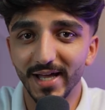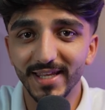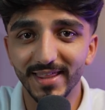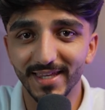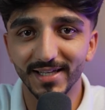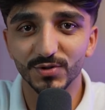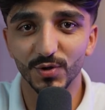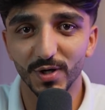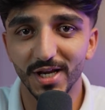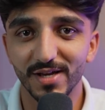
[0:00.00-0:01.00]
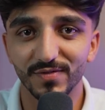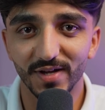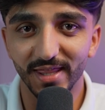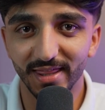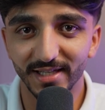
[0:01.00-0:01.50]
anything to your life
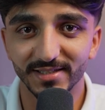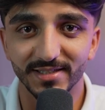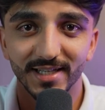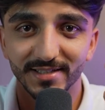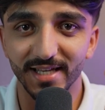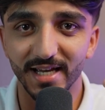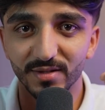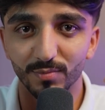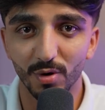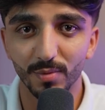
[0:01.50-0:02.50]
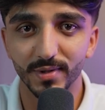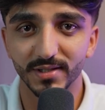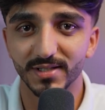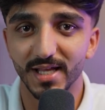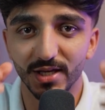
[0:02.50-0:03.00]
at this exact
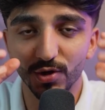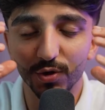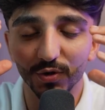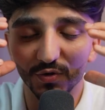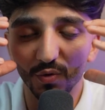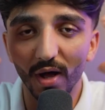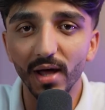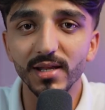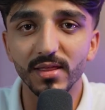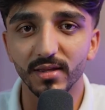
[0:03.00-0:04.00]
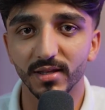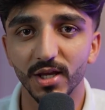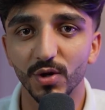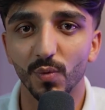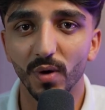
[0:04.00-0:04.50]
moment. Like you could do anything
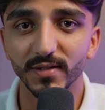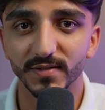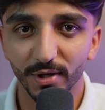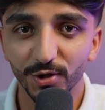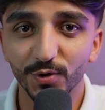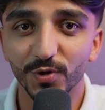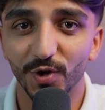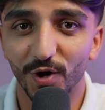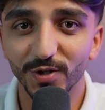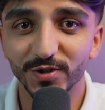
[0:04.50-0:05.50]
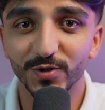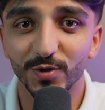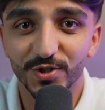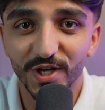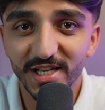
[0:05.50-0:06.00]
that you want, but you could
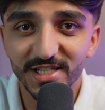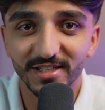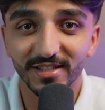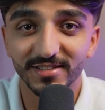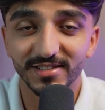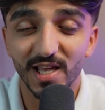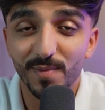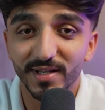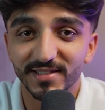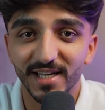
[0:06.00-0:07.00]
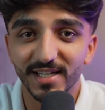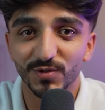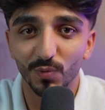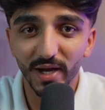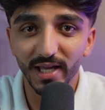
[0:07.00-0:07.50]
also change it the same
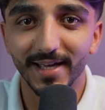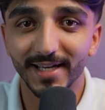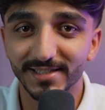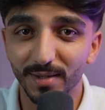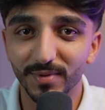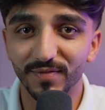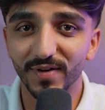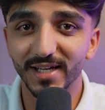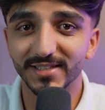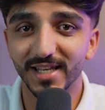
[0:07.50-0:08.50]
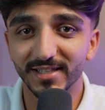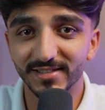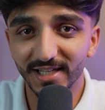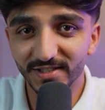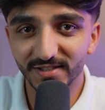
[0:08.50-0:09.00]
exact way, except the fact that
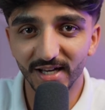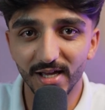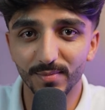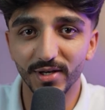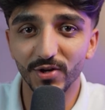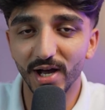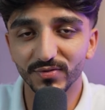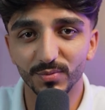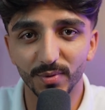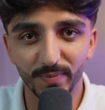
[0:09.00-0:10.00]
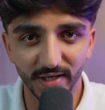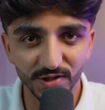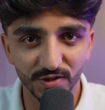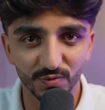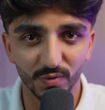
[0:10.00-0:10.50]
it takes time and you have to be
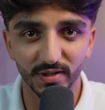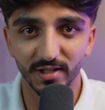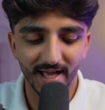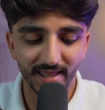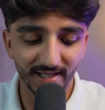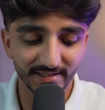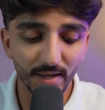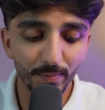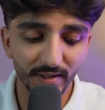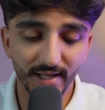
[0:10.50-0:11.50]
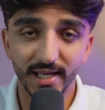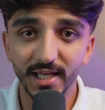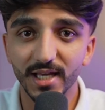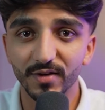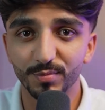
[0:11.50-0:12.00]
patient with it. And the example that
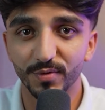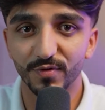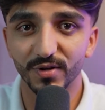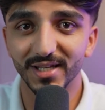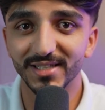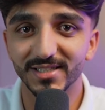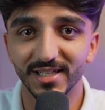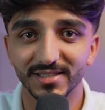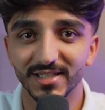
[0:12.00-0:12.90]
he gave me for this is